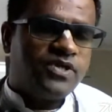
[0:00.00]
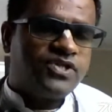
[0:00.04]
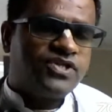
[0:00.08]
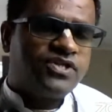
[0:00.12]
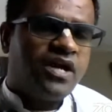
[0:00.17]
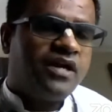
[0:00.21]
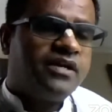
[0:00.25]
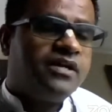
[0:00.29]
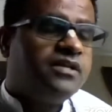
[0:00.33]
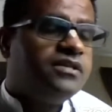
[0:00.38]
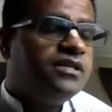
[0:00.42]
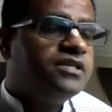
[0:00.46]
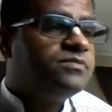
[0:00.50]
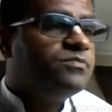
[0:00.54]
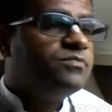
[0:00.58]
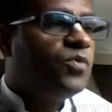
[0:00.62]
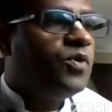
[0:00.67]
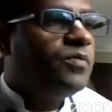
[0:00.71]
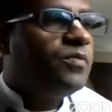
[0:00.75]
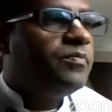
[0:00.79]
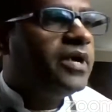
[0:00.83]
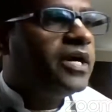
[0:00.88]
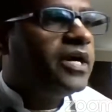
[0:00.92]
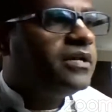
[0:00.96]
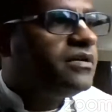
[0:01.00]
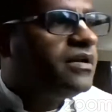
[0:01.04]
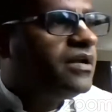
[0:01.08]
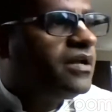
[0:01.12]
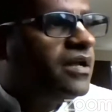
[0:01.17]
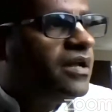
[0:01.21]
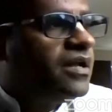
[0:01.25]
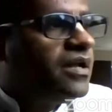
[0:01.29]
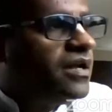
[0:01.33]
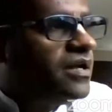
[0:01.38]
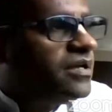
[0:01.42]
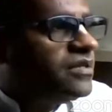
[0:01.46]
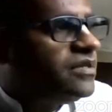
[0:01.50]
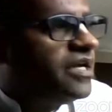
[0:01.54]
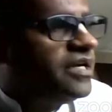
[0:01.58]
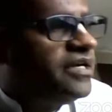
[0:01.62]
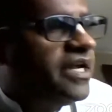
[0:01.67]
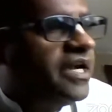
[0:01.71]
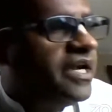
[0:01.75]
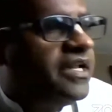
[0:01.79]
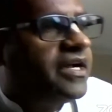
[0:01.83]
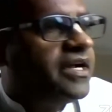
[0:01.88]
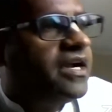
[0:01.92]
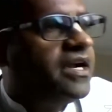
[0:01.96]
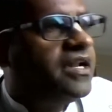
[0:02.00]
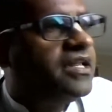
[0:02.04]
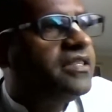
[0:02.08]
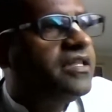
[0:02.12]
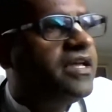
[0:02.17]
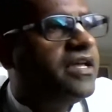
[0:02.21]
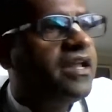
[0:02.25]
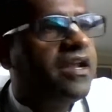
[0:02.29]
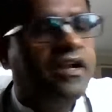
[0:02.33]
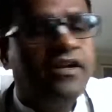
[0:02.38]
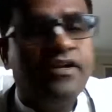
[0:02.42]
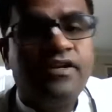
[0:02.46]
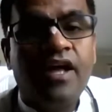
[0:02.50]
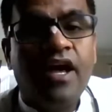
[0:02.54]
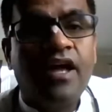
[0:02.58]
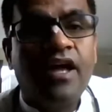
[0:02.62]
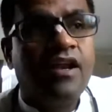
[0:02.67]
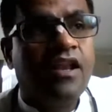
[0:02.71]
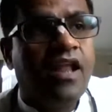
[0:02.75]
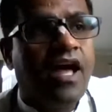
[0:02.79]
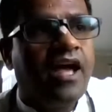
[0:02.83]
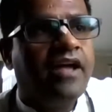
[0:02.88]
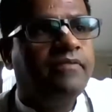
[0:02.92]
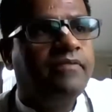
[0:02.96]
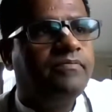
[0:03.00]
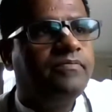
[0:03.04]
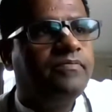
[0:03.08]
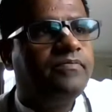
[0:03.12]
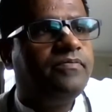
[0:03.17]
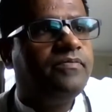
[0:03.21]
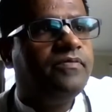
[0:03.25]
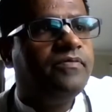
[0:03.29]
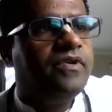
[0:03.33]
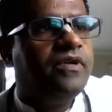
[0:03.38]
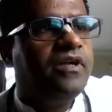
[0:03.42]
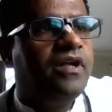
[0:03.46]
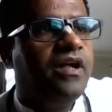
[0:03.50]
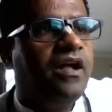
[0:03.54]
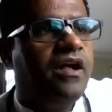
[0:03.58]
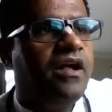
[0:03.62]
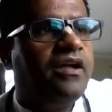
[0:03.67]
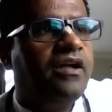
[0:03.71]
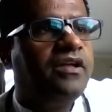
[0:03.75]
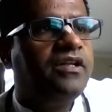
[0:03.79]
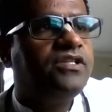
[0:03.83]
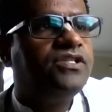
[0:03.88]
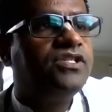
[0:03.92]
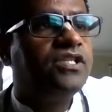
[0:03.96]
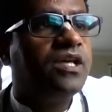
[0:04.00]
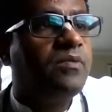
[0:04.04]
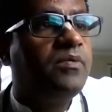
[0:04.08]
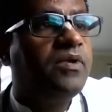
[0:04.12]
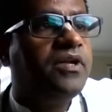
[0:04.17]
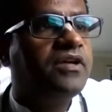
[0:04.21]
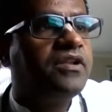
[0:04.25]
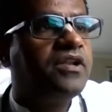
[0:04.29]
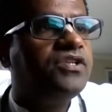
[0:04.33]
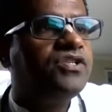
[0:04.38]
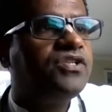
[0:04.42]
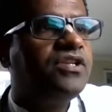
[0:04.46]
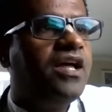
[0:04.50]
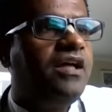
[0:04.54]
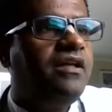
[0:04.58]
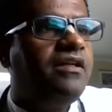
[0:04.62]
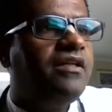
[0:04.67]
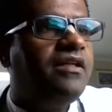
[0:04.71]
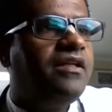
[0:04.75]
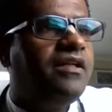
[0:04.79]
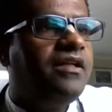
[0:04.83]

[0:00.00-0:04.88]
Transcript: started this movement, they dedicated their entire life in serving Krishna.